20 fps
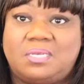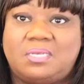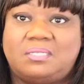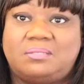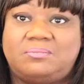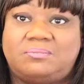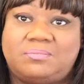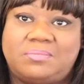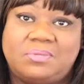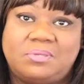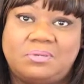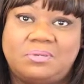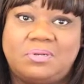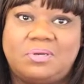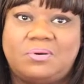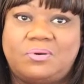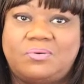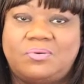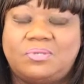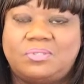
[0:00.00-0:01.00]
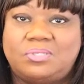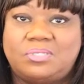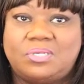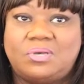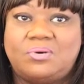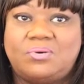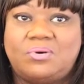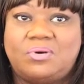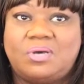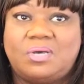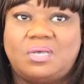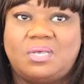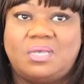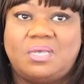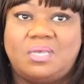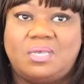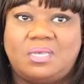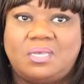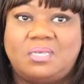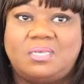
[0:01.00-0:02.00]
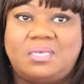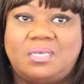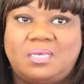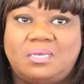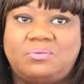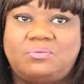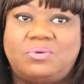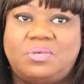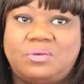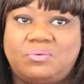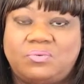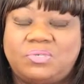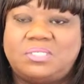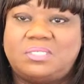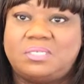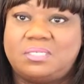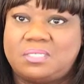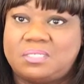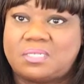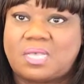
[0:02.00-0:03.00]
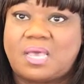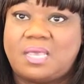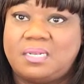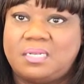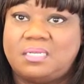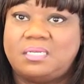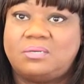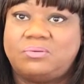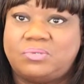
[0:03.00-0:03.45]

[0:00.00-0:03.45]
And so it was exciting.